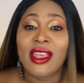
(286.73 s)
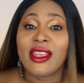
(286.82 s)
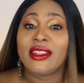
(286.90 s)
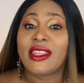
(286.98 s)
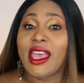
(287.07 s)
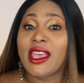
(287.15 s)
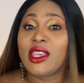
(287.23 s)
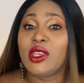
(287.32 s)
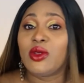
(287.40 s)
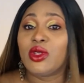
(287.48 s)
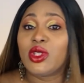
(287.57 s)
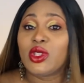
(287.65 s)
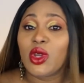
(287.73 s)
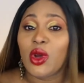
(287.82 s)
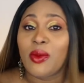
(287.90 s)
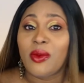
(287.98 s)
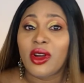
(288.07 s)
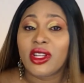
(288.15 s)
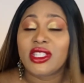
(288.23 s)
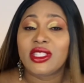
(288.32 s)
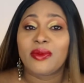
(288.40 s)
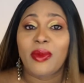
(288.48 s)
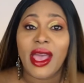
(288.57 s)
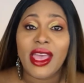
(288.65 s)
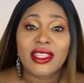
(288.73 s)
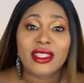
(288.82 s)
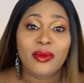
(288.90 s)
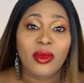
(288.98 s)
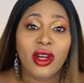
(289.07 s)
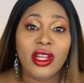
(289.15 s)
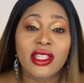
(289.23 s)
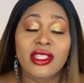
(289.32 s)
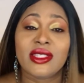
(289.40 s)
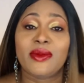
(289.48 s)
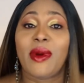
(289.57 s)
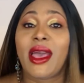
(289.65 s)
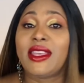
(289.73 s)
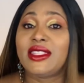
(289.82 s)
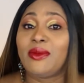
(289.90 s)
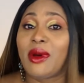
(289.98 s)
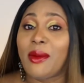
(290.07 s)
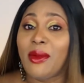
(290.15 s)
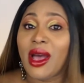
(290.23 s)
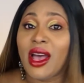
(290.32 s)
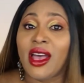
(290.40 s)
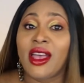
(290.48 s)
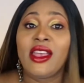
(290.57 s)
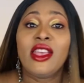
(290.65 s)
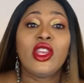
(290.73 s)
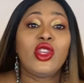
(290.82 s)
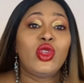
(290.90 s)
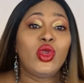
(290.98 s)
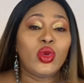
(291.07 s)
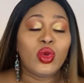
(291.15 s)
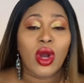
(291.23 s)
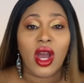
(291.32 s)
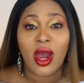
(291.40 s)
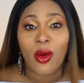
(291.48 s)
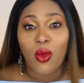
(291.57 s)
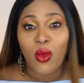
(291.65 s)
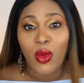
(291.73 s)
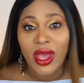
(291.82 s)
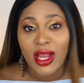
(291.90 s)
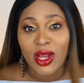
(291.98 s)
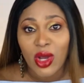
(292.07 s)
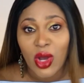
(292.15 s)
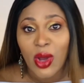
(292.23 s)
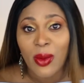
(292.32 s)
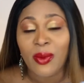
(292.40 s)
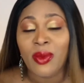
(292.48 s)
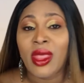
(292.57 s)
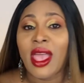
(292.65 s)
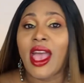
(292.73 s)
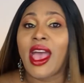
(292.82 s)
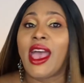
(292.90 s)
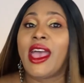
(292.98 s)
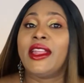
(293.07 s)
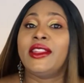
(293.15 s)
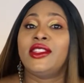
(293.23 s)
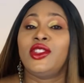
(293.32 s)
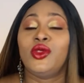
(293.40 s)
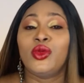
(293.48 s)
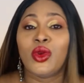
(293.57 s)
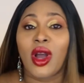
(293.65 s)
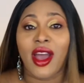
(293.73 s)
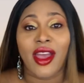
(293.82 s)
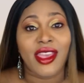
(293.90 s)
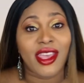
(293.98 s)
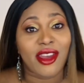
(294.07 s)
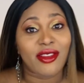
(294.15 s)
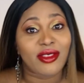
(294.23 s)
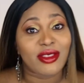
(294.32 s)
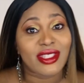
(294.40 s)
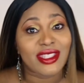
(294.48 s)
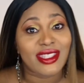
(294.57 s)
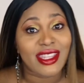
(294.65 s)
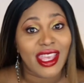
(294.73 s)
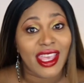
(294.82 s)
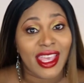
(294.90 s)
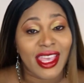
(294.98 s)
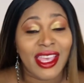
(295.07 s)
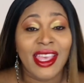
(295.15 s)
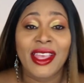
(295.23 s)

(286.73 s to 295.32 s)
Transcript: Thank you so much, Spice Buds, Spice Baba. You are welcome, and you are here to stay.